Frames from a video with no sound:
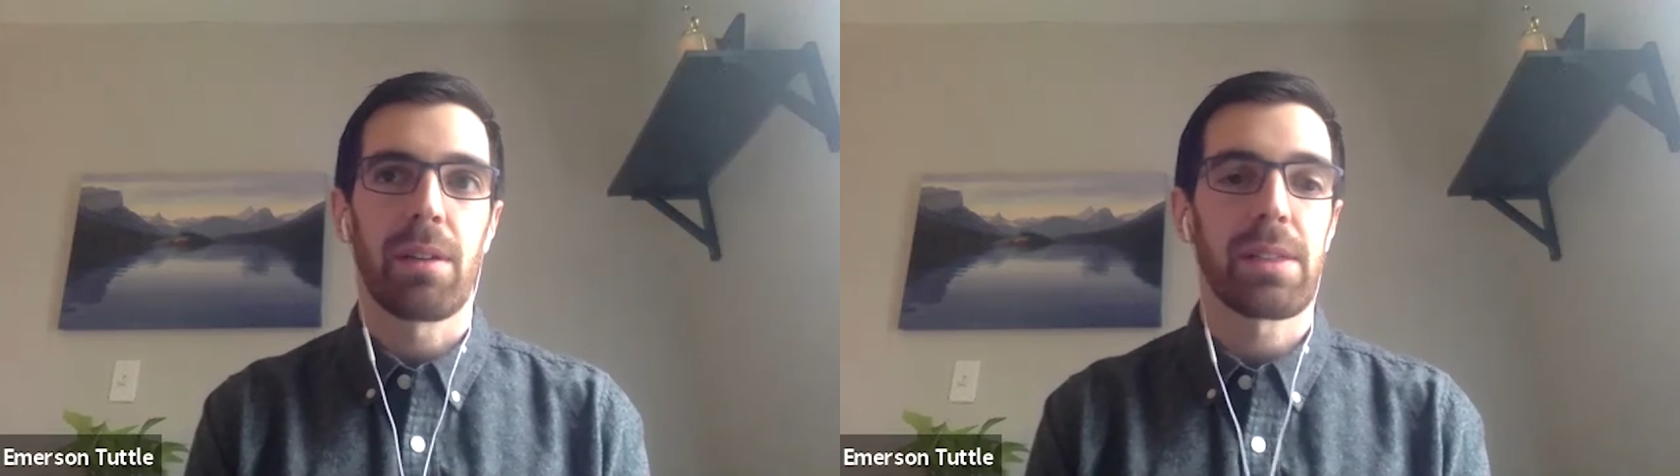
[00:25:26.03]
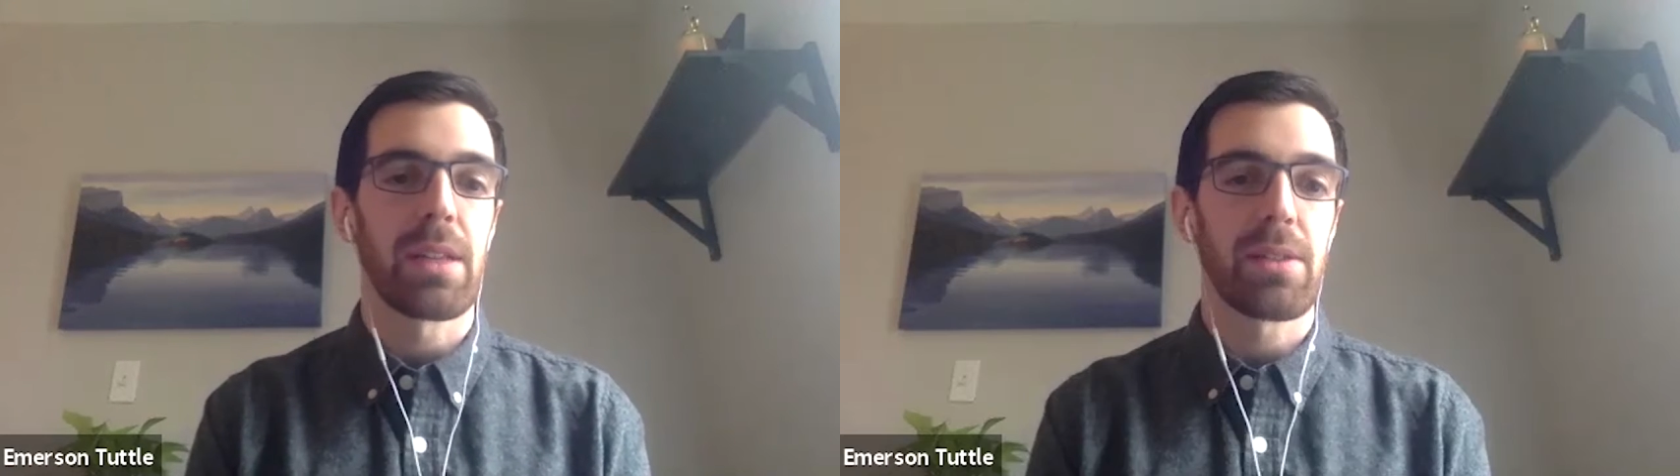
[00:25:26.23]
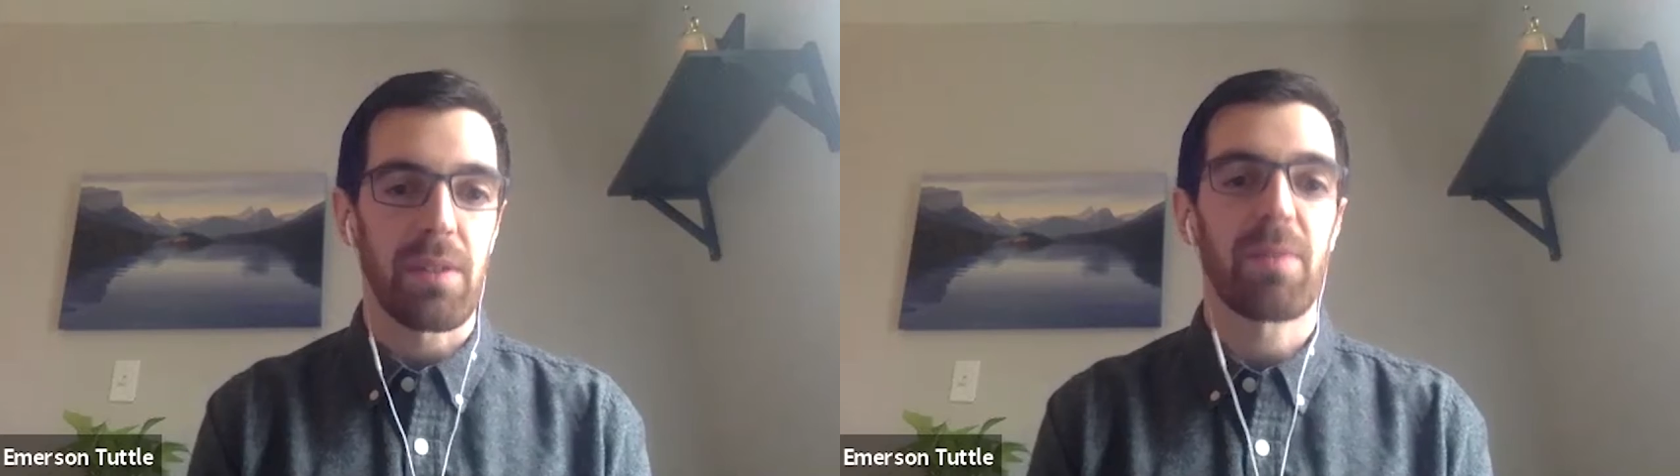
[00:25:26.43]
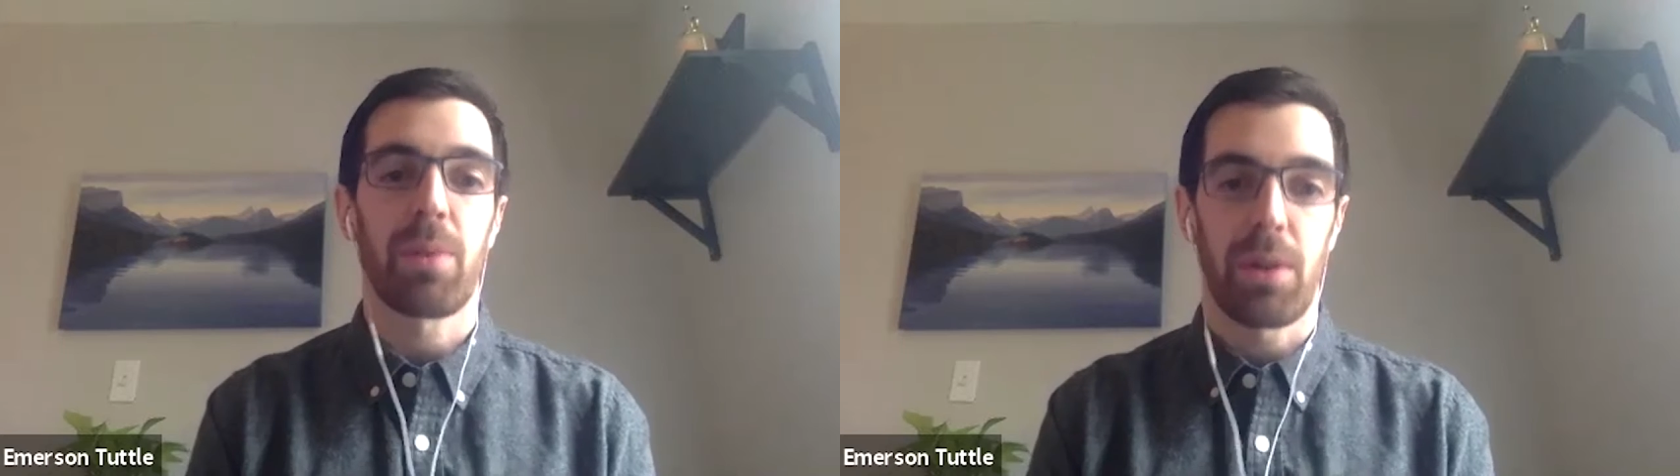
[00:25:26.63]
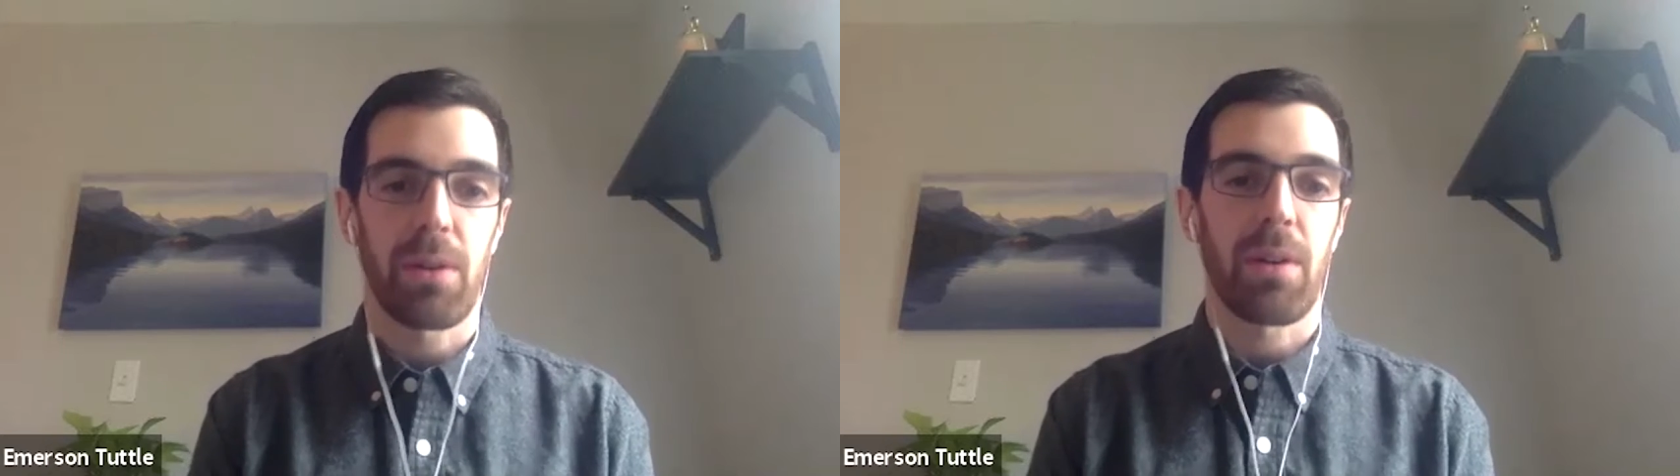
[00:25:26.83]
intensive
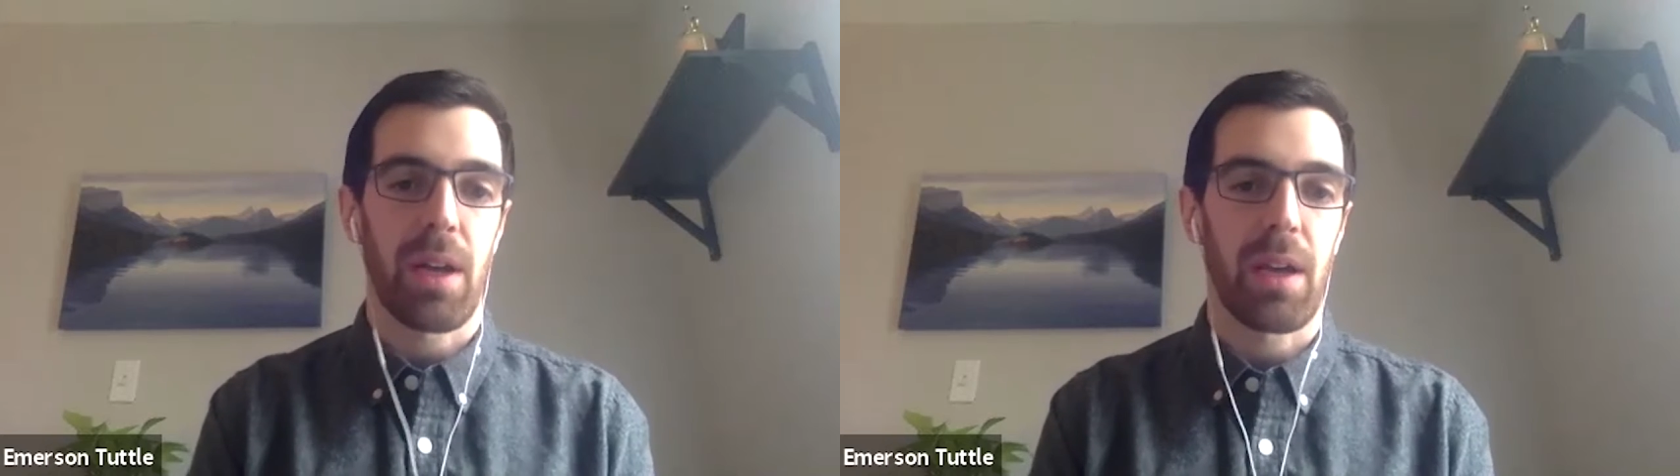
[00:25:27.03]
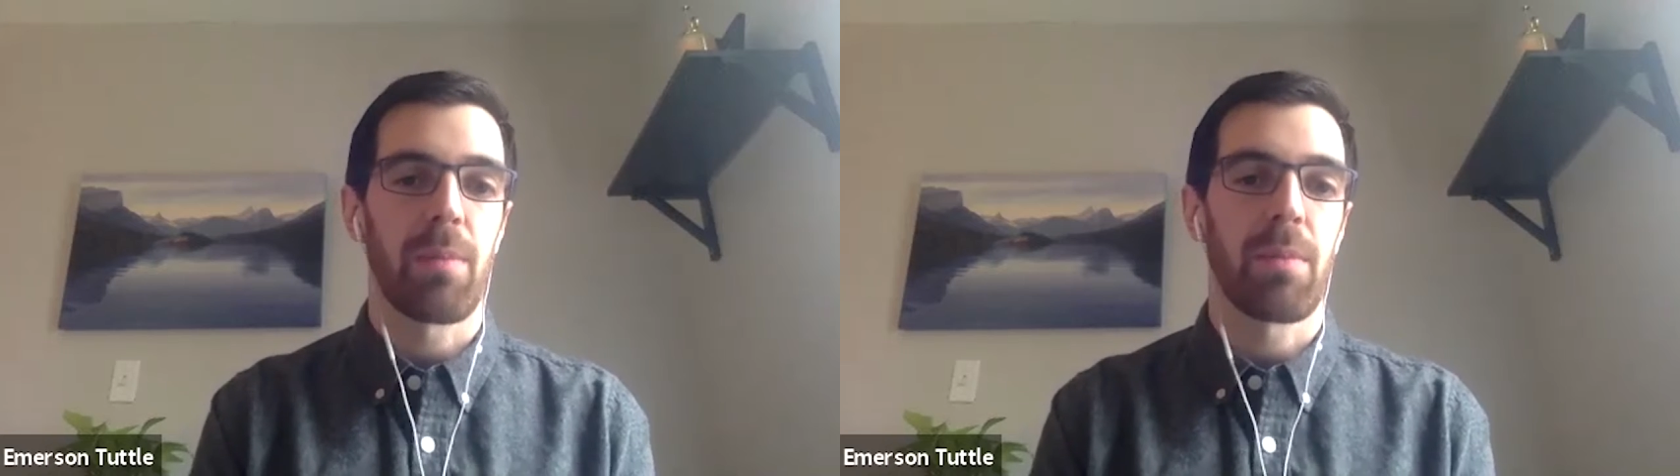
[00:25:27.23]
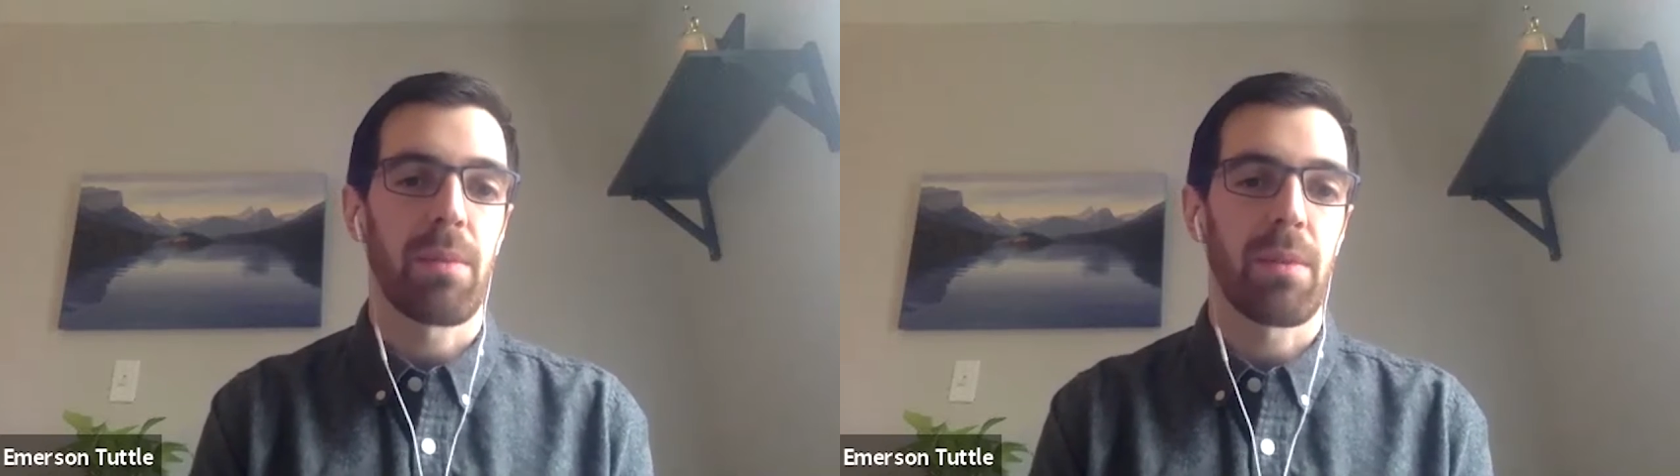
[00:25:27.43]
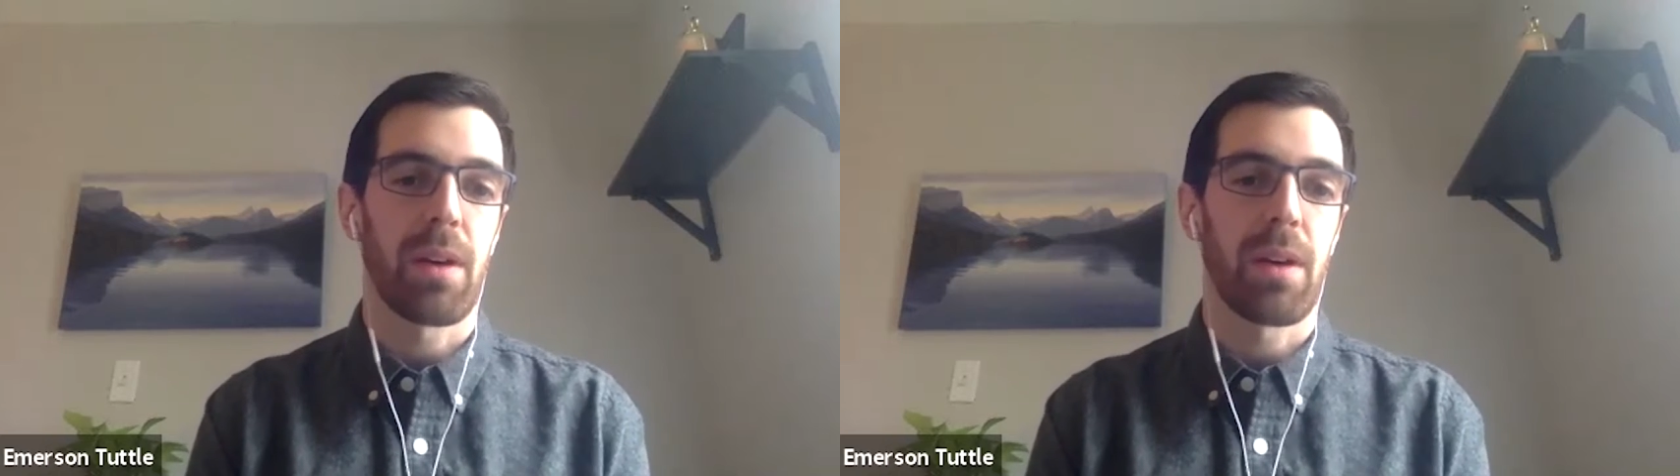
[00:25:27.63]
program,